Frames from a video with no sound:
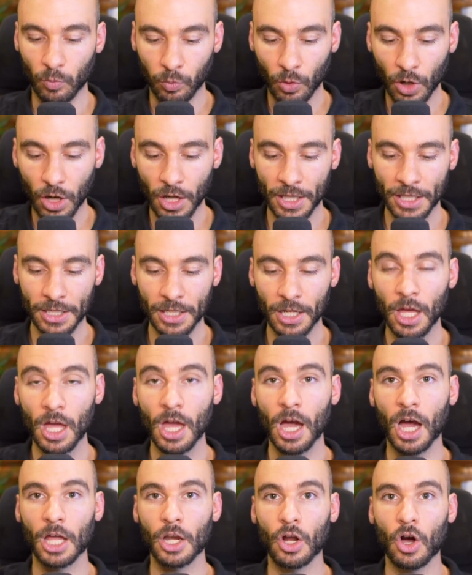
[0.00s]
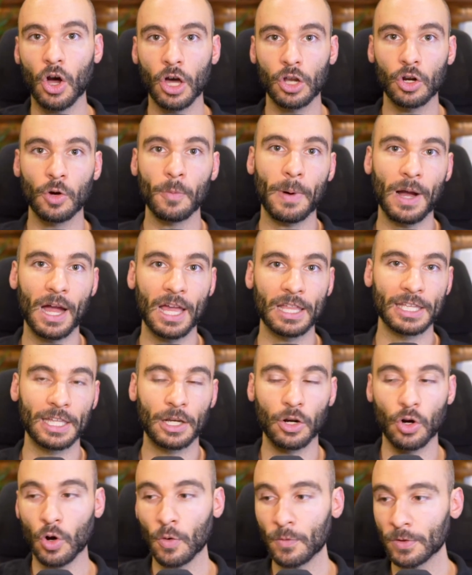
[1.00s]
run on
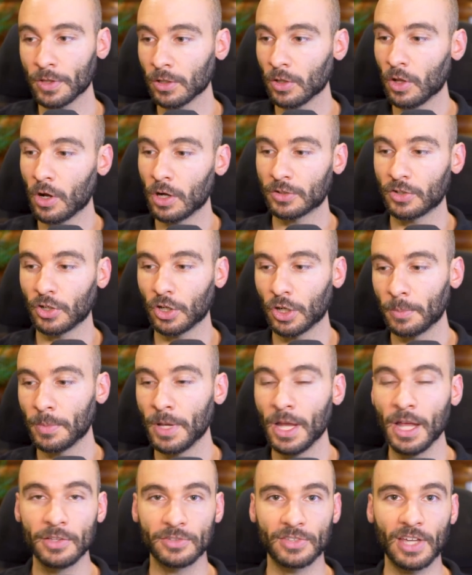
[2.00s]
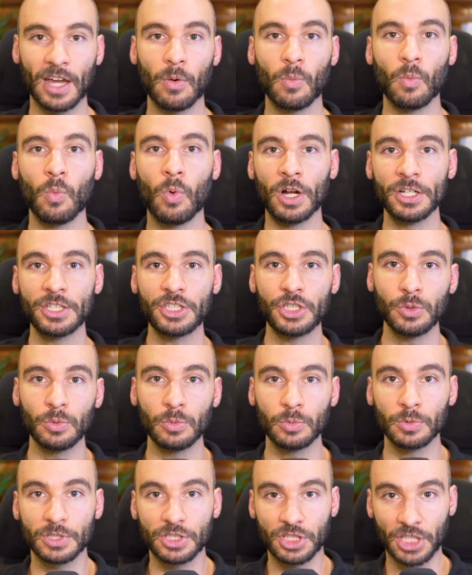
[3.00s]
autopilot over the long term so that once
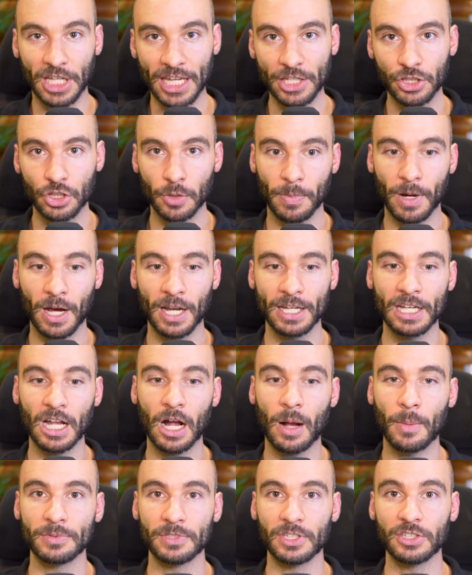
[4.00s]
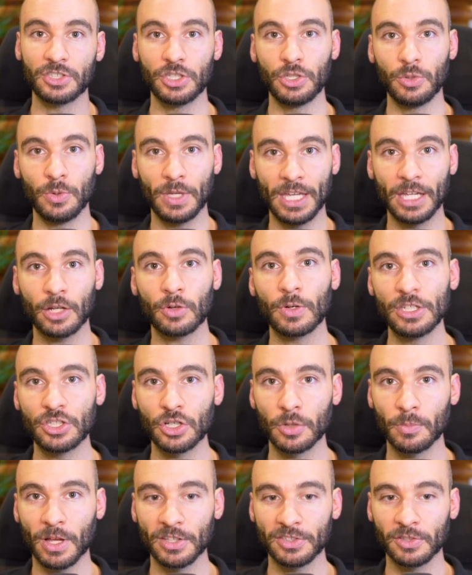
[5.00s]
you change your body composition, you
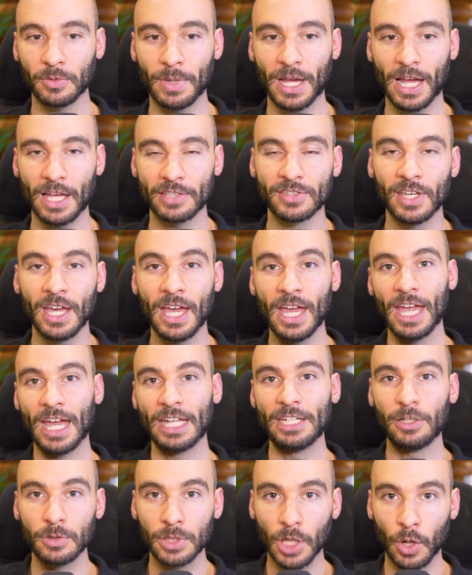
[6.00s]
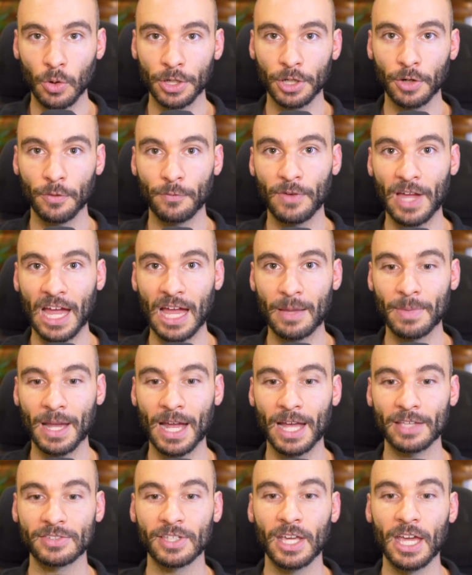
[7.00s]
increase your muscle mass and you lower your fat
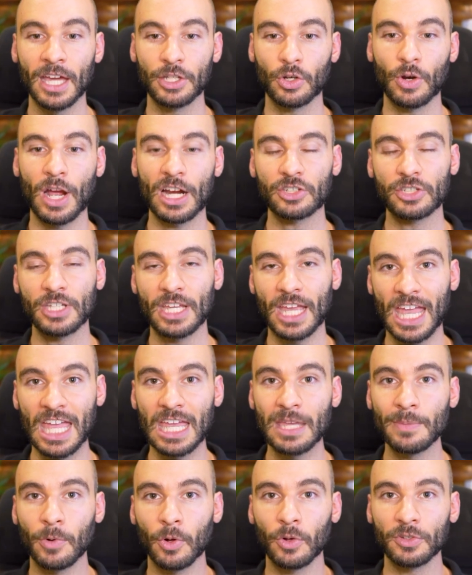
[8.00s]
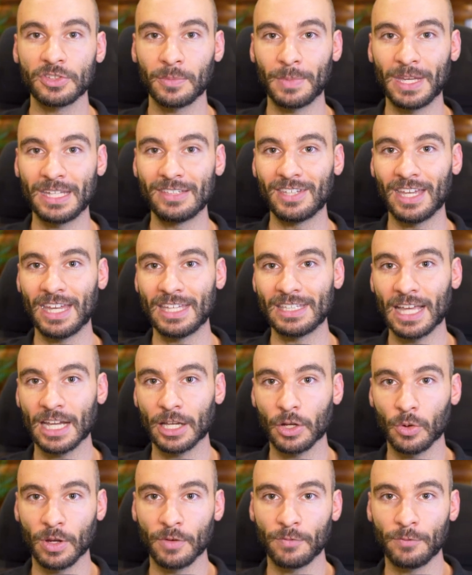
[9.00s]
mass, you're actually able to maintain
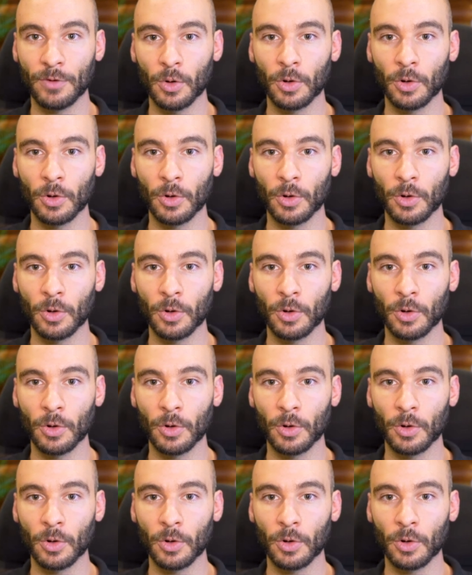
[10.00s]
that going